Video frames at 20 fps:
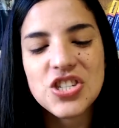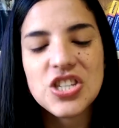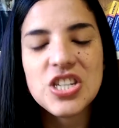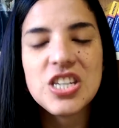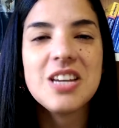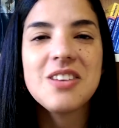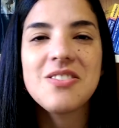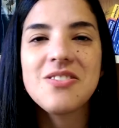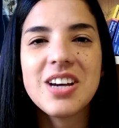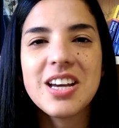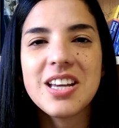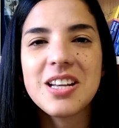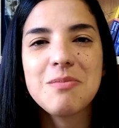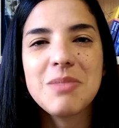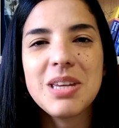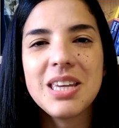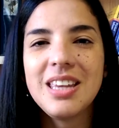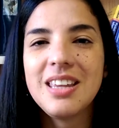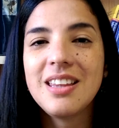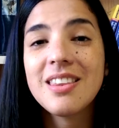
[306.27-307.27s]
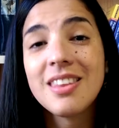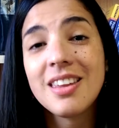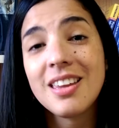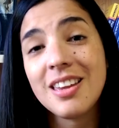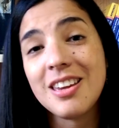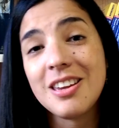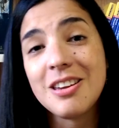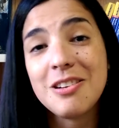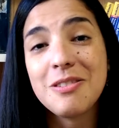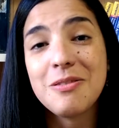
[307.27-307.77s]
She invited me,
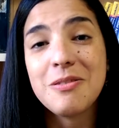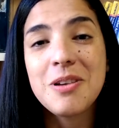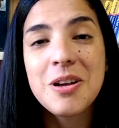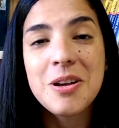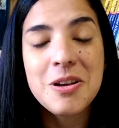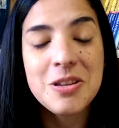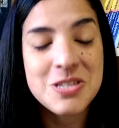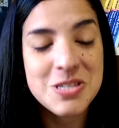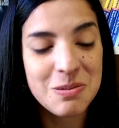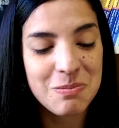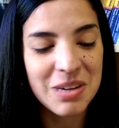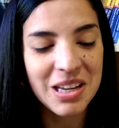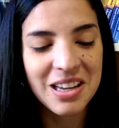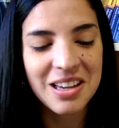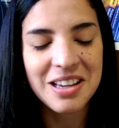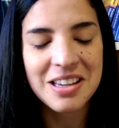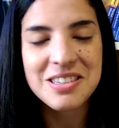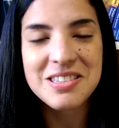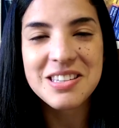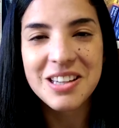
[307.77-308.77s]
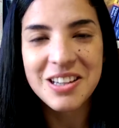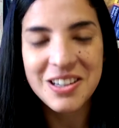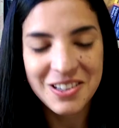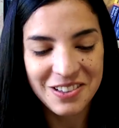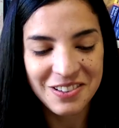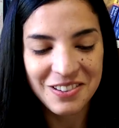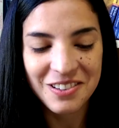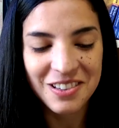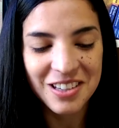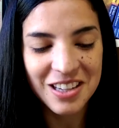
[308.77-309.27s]
thank you to my cousin
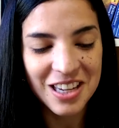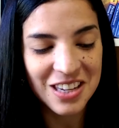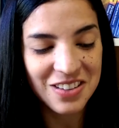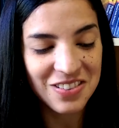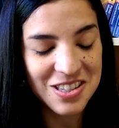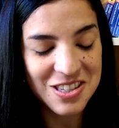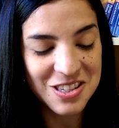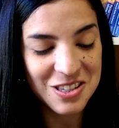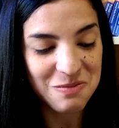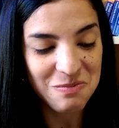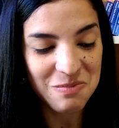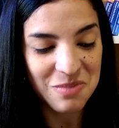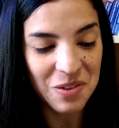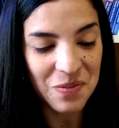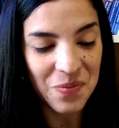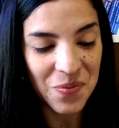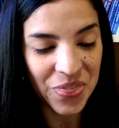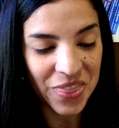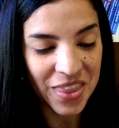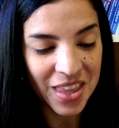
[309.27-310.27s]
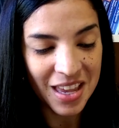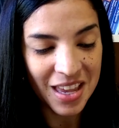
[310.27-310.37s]
who gave it to me.